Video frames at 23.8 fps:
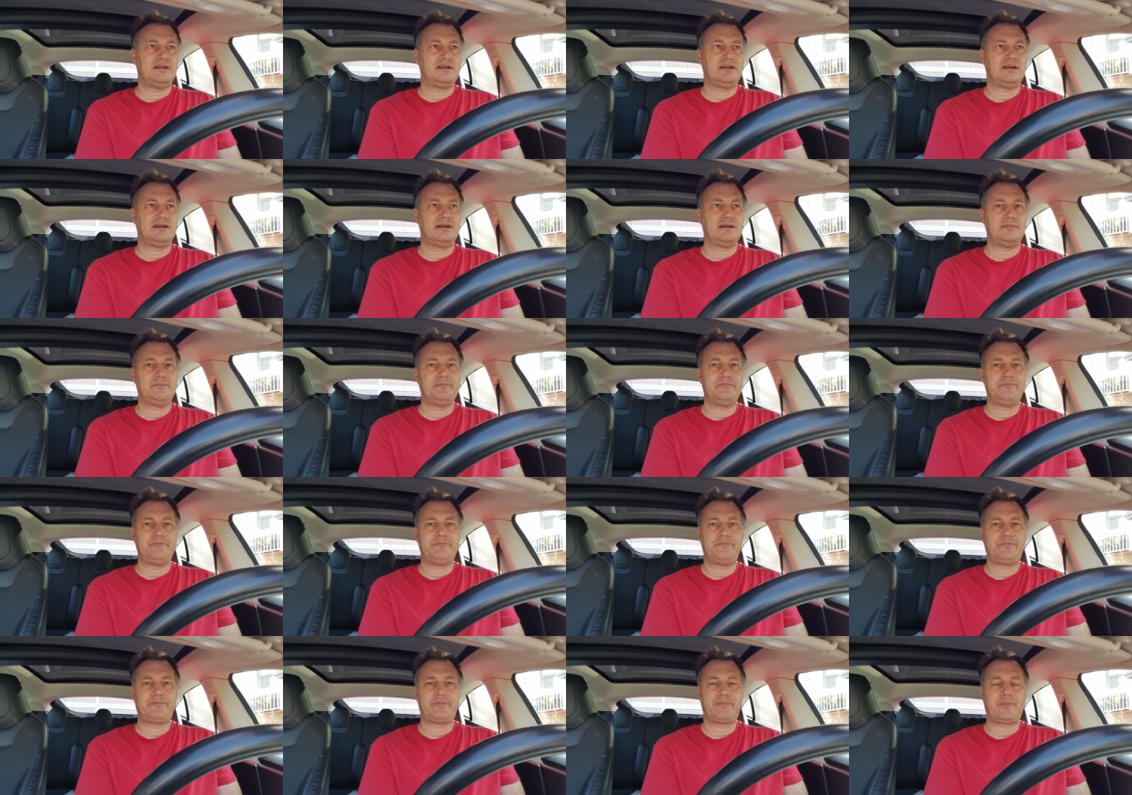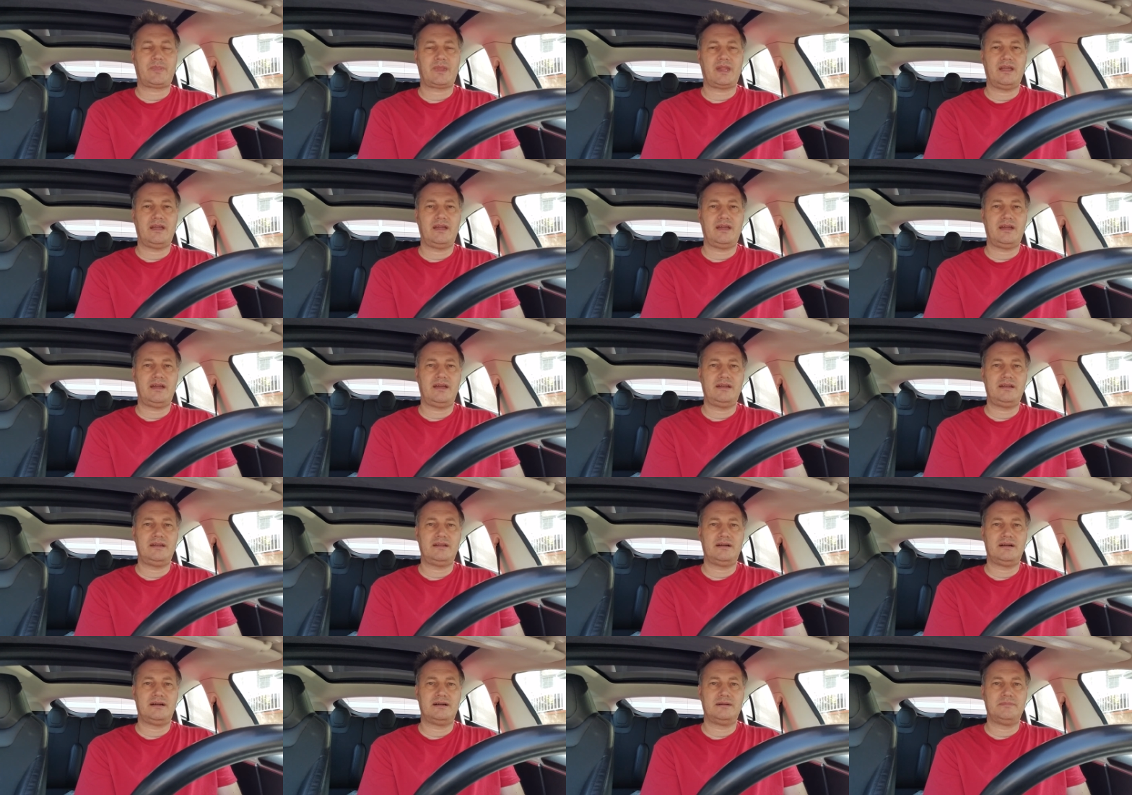Um,
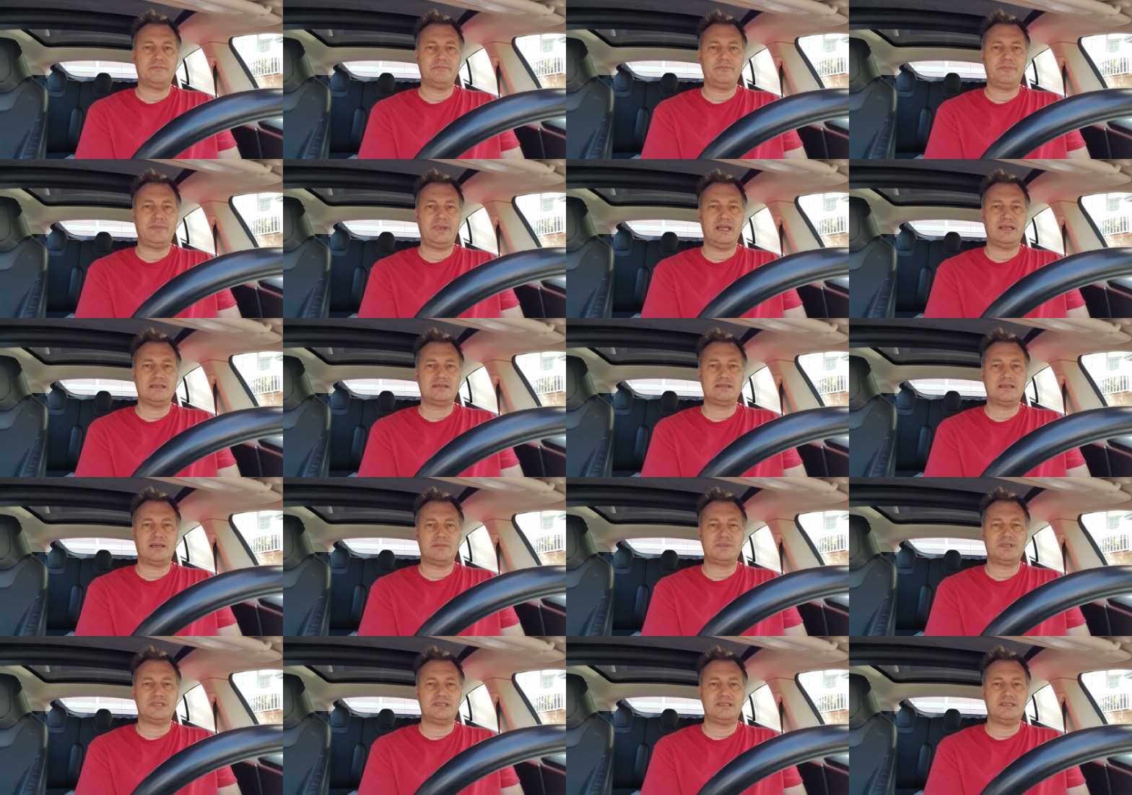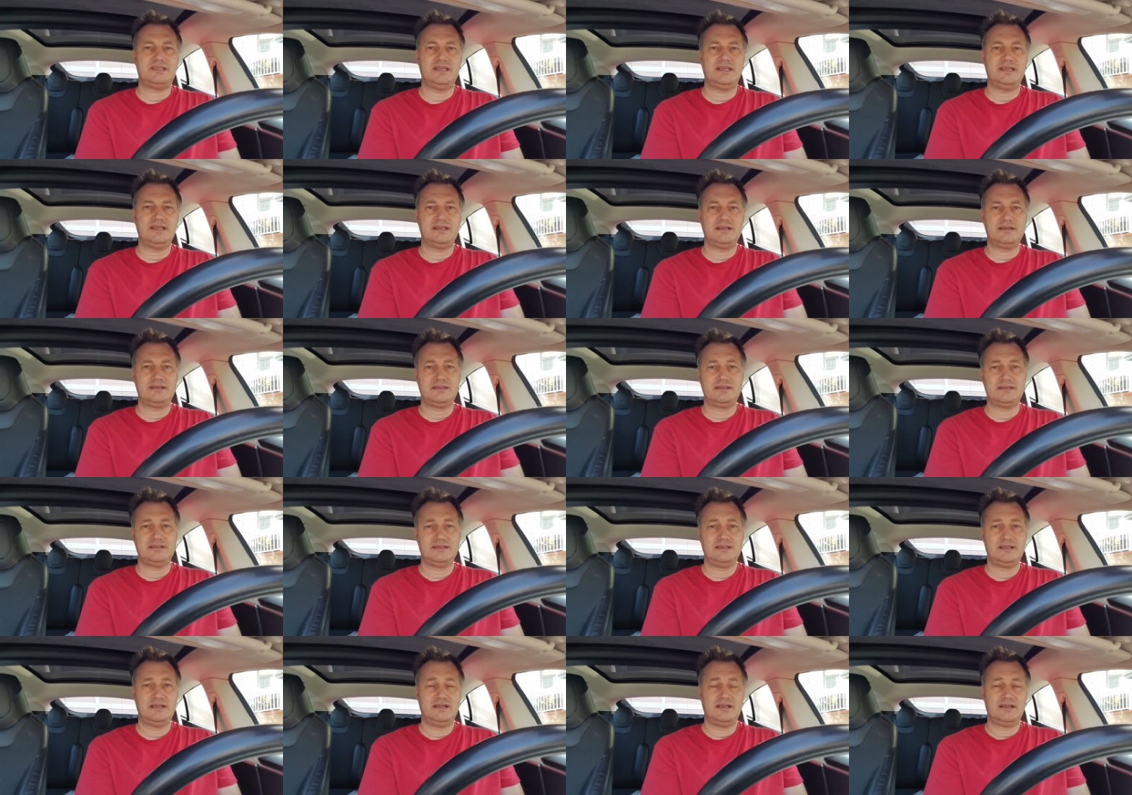and um, yes, I'm still